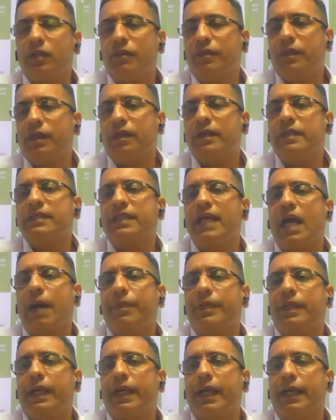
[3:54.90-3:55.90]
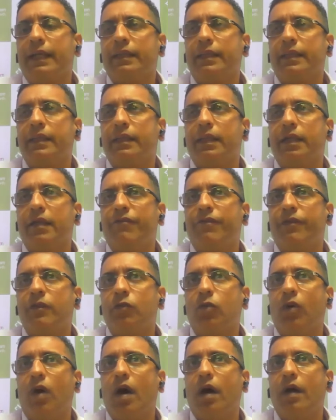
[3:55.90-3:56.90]
of the risk appetite, I think if
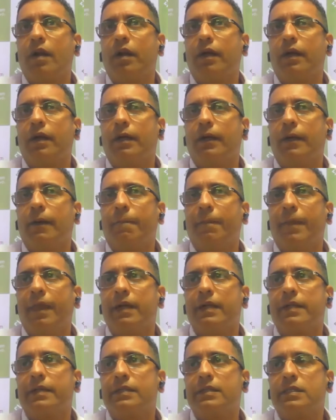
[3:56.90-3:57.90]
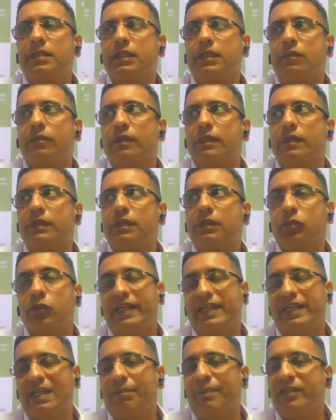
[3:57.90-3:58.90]
you are a risk averse, so
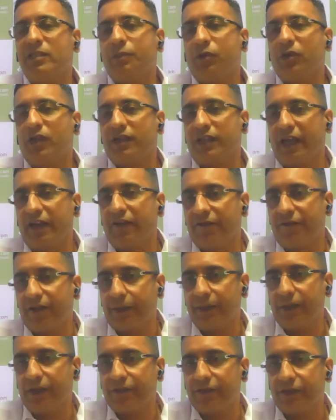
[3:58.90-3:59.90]
it depends upon the time frame in the